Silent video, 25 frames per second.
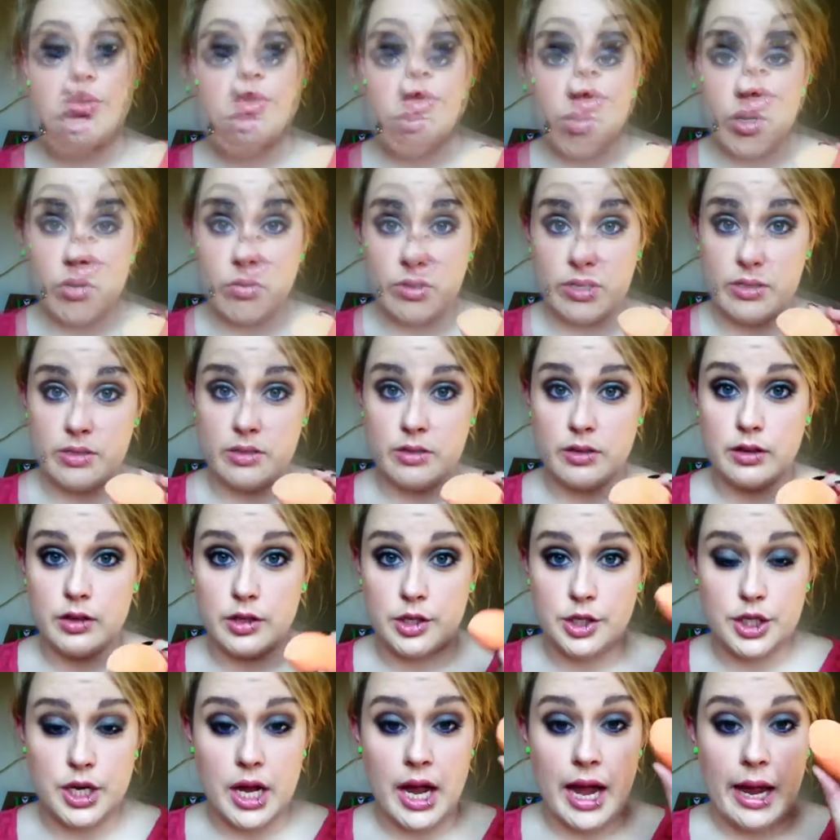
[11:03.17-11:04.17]
In my
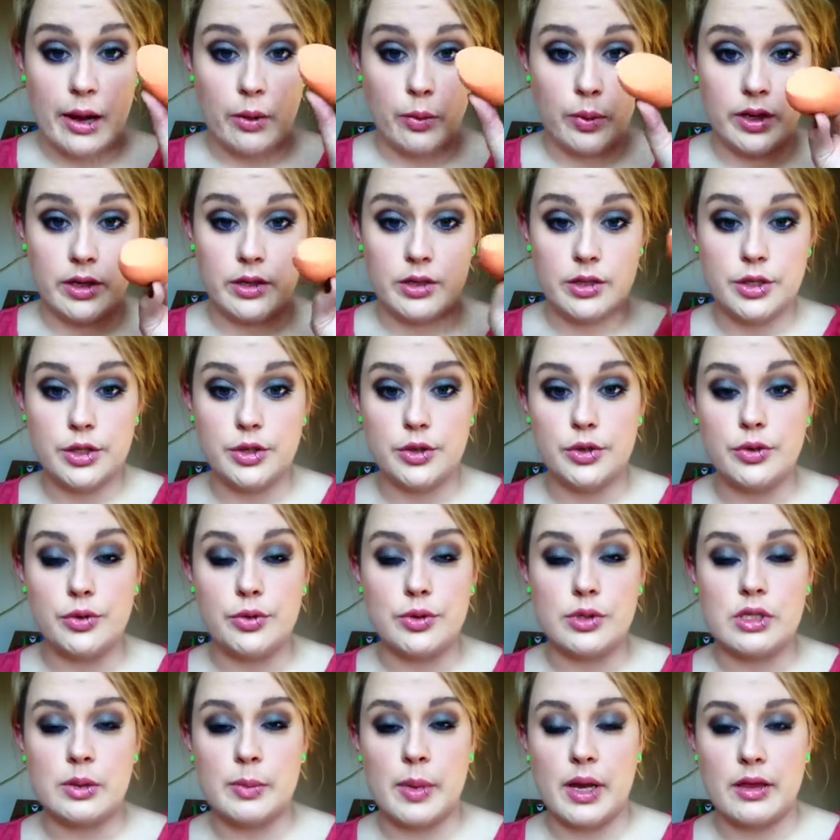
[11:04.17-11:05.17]
research, I went to
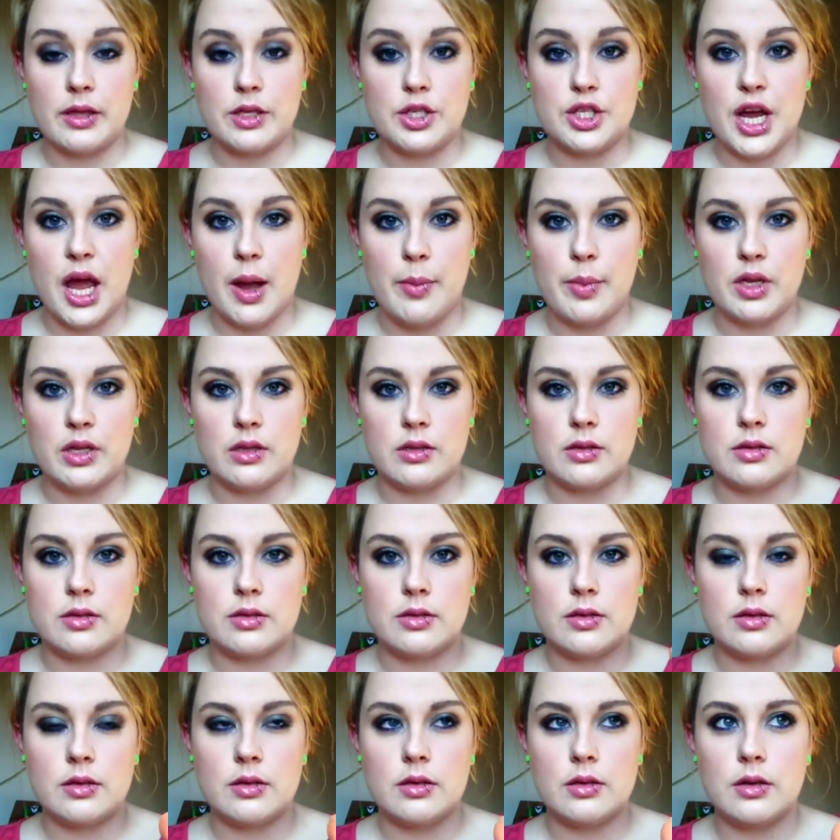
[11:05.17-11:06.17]
Samantha Chapman's
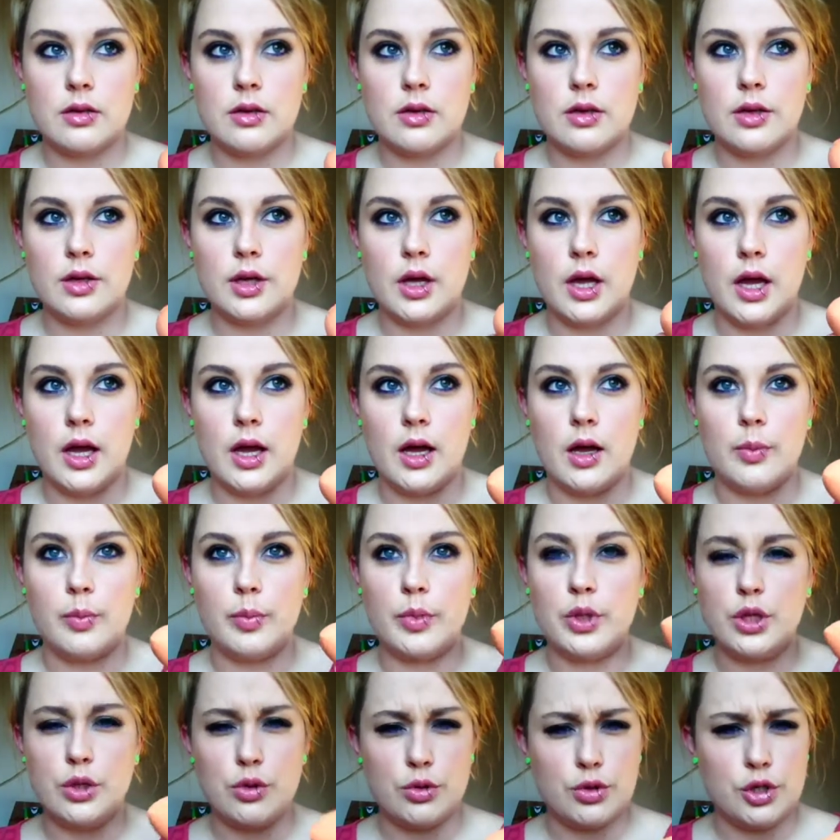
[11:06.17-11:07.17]

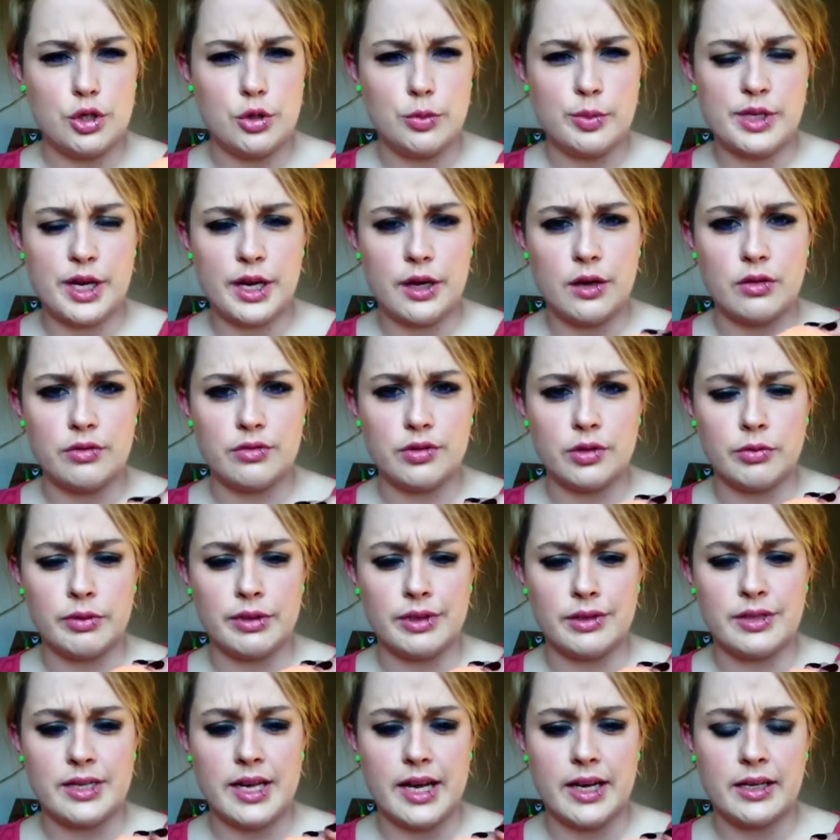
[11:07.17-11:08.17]
YouTube channel for Real
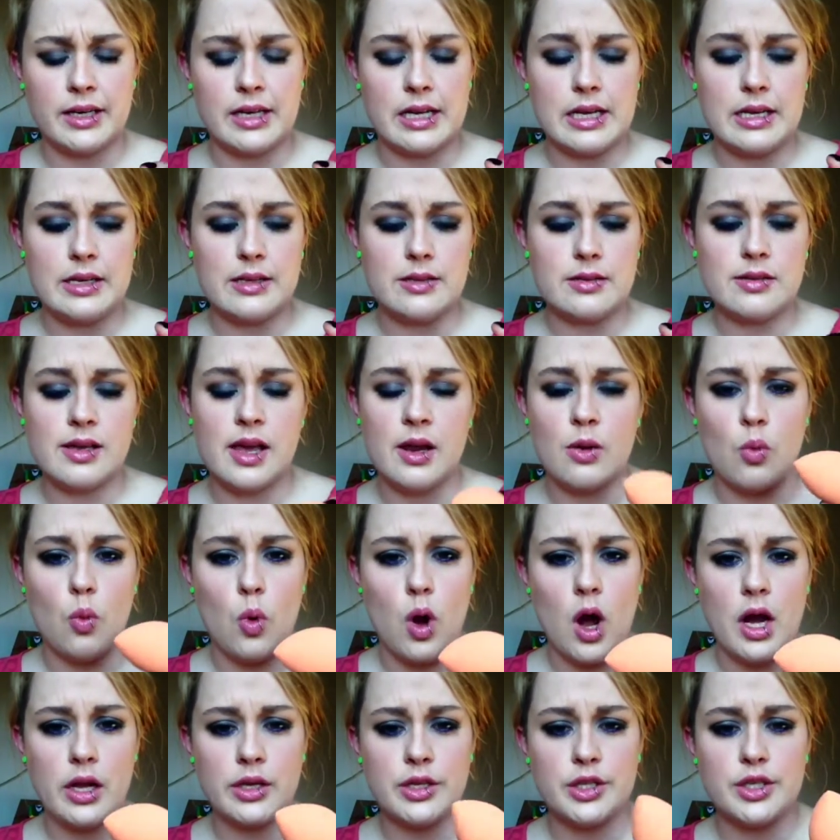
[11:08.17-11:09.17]
Techniques and
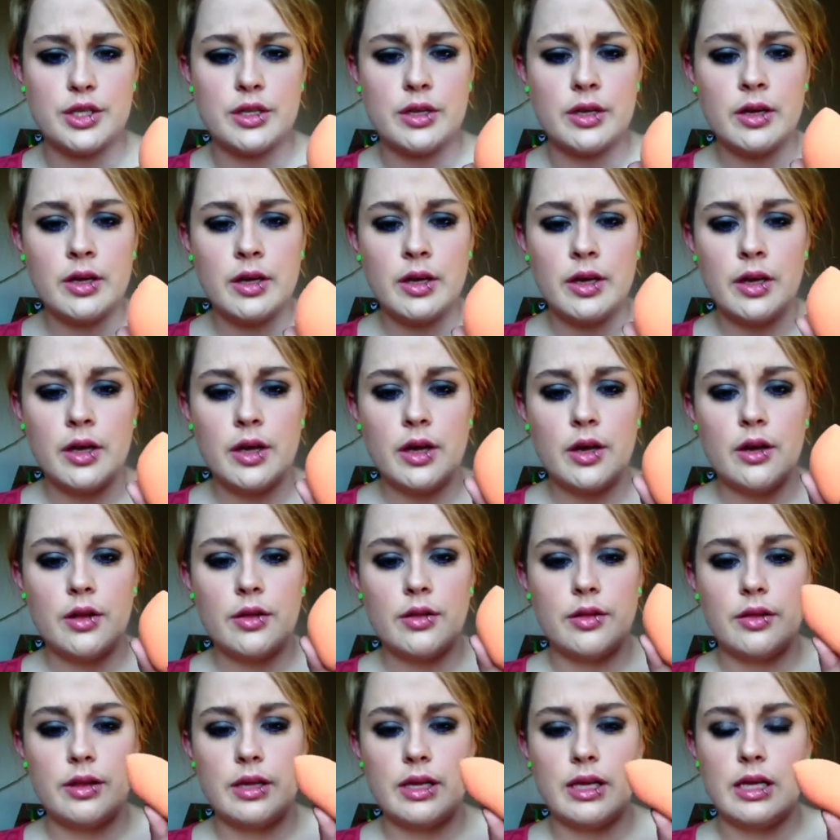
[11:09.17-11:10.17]
watched
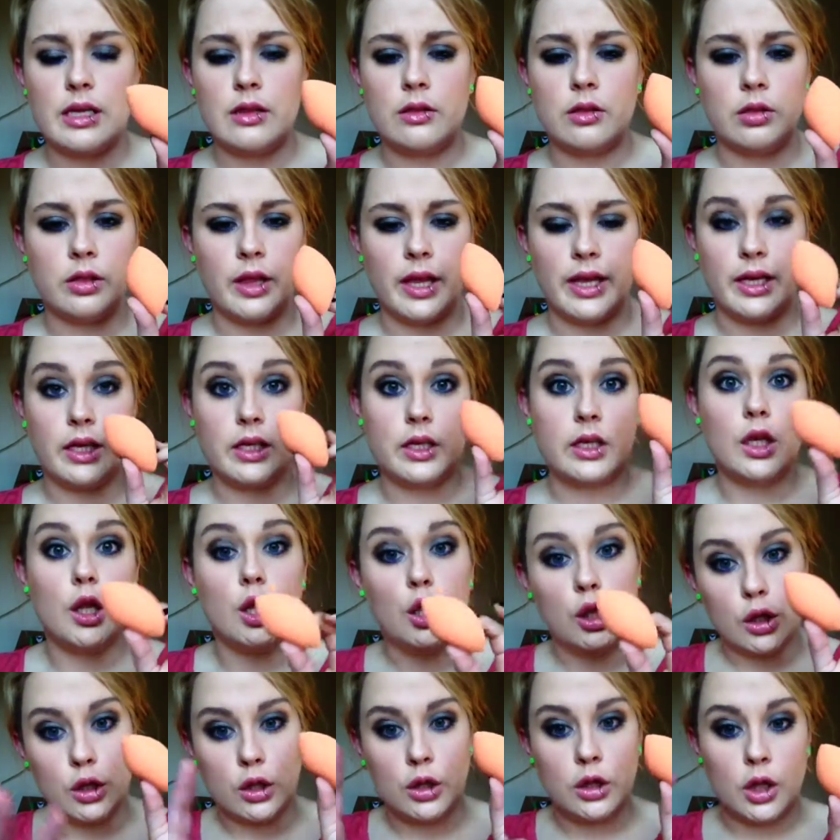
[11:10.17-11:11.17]
the
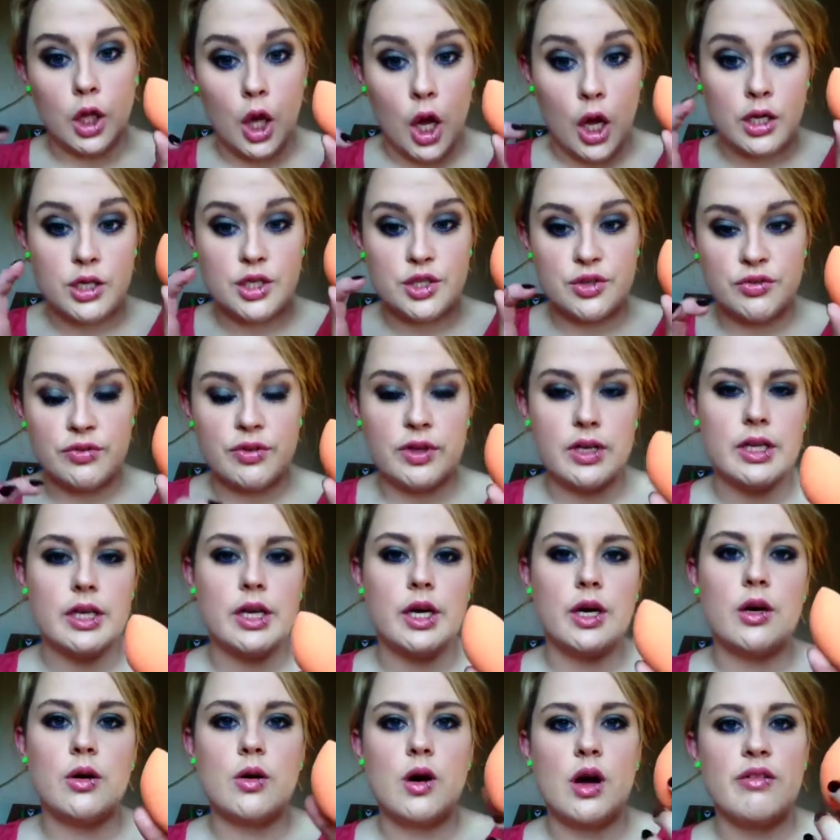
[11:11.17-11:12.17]
launch
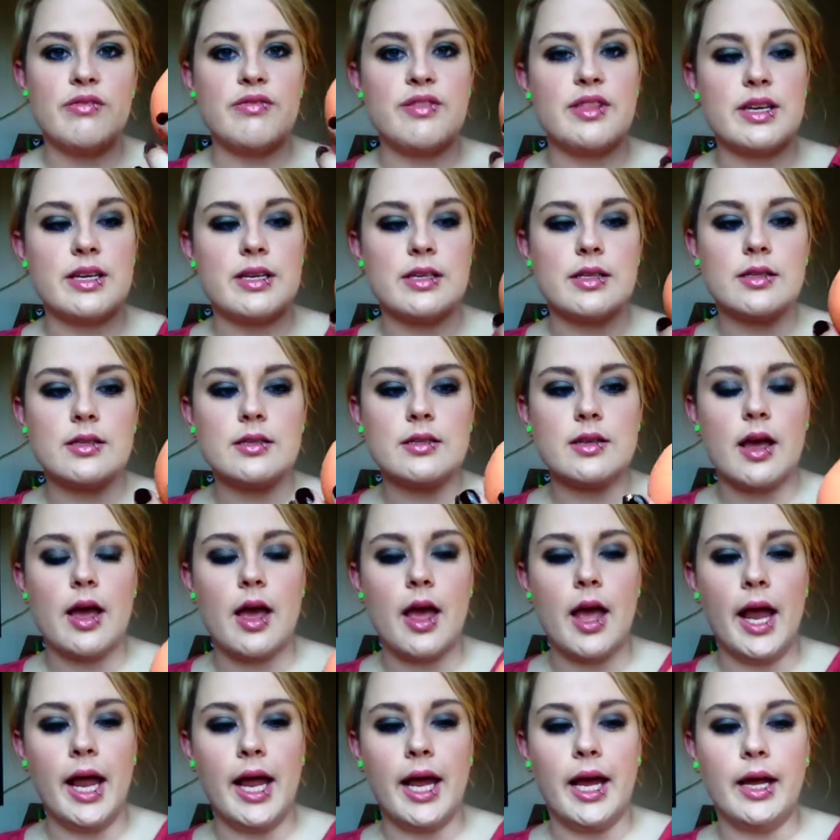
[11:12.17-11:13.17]
video of this,
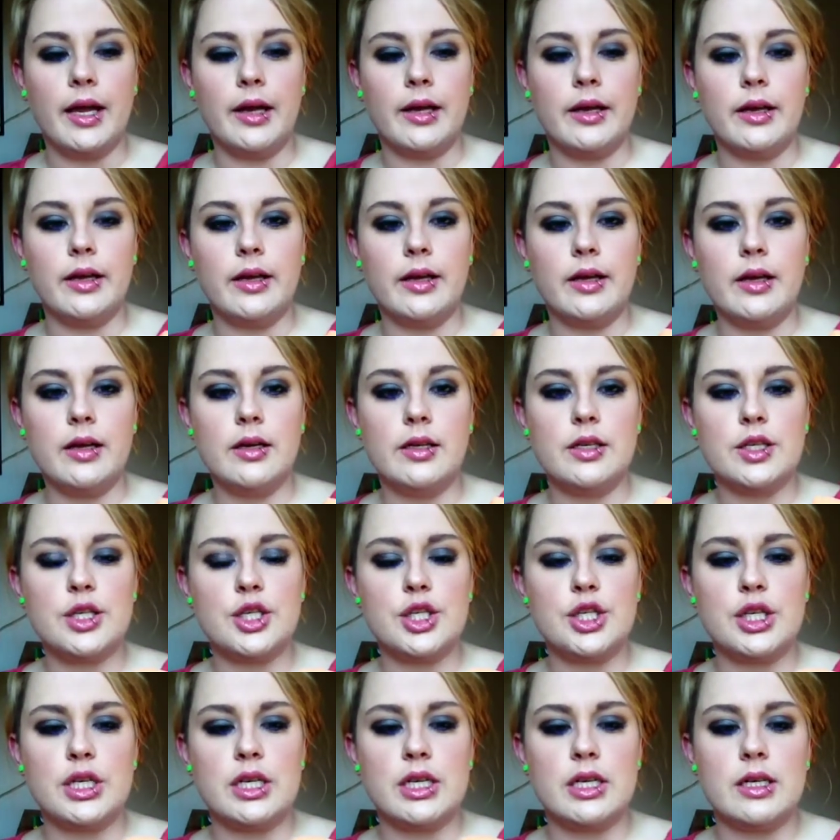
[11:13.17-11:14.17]
and
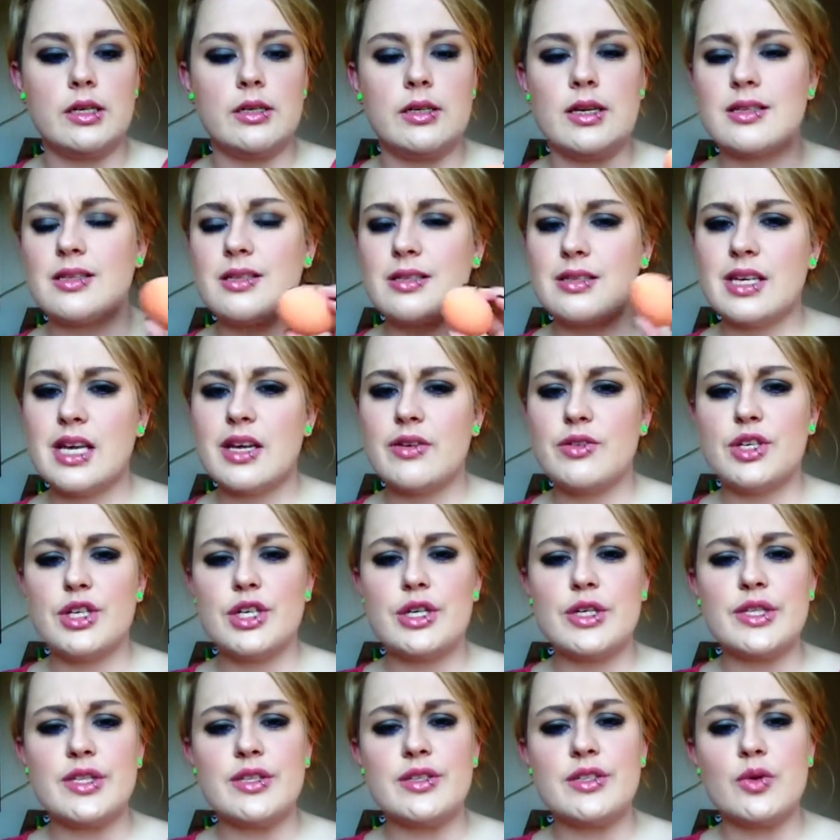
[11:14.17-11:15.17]
she doesn't say if she
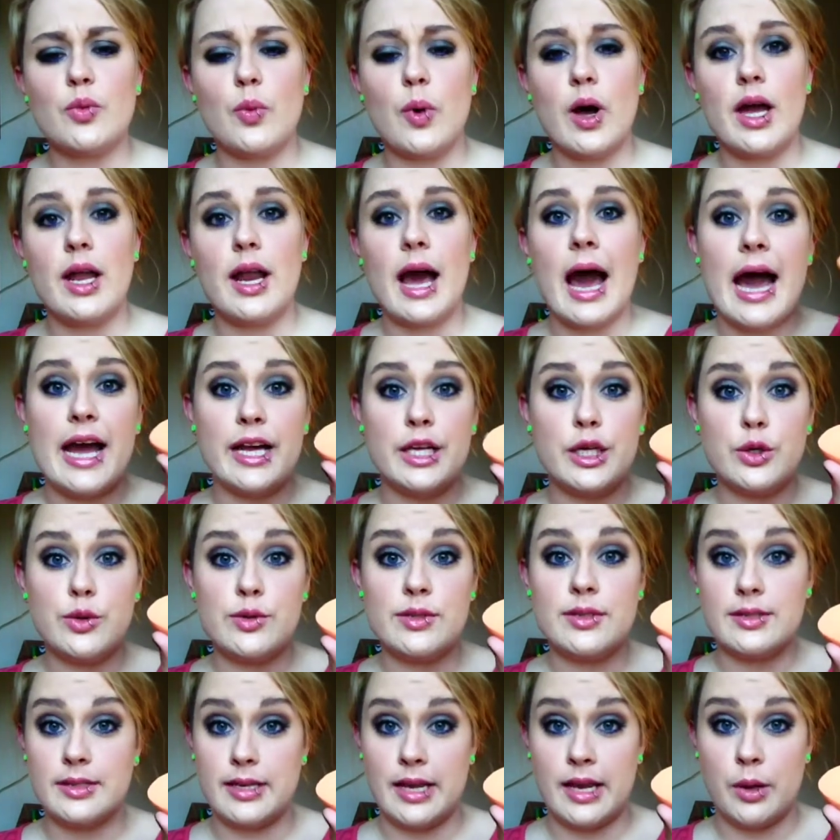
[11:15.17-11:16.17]
uses it wet. I use
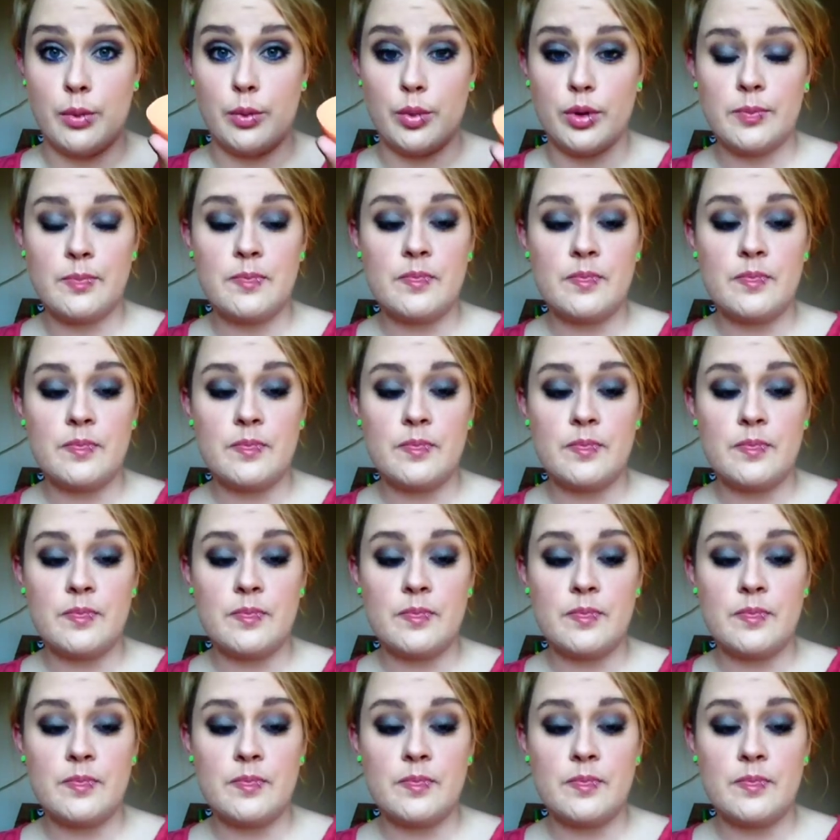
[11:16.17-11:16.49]
it damp.